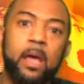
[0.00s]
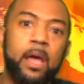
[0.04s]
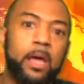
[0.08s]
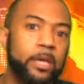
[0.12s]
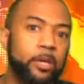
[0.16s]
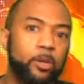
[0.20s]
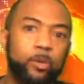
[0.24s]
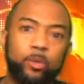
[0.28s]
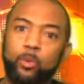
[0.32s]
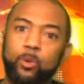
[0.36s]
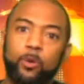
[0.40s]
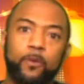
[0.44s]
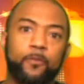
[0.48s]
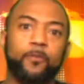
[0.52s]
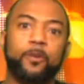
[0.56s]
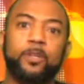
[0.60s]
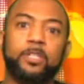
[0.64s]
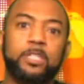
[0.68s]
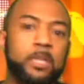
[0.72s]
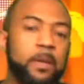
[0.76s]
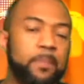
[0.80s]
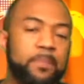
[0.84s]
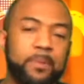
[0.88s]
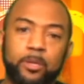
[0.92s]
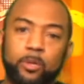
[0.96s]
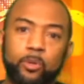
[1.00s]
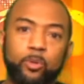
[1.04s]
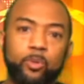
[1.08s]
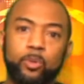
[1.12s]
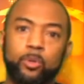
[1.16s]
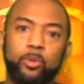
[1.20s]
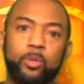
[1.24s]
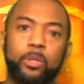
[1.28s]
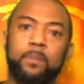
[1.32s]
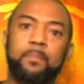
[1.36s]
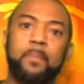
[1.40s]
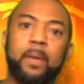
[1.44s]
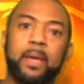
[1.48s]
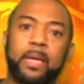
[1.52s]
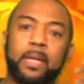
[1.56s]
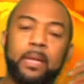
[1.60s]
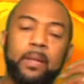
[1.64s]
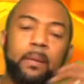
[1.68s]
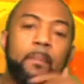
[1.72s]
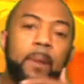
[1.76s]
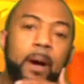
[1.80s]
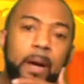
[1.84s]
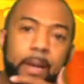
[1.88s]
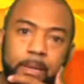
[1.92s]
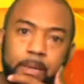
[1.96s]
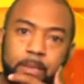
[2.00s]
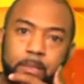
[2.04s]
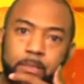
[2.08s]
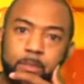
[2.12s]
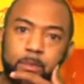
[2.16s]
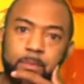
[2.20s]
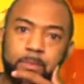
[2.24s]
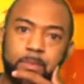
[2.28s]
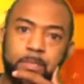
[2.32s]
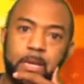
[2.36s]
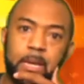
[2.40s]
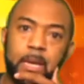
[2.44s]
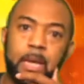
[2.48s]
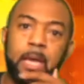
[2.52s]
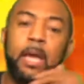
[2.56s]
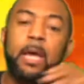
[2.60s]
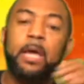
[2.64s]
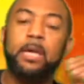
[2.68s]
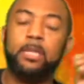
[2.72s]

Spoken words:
You do the free shipping. You didn't make any money. You see what I'm saying?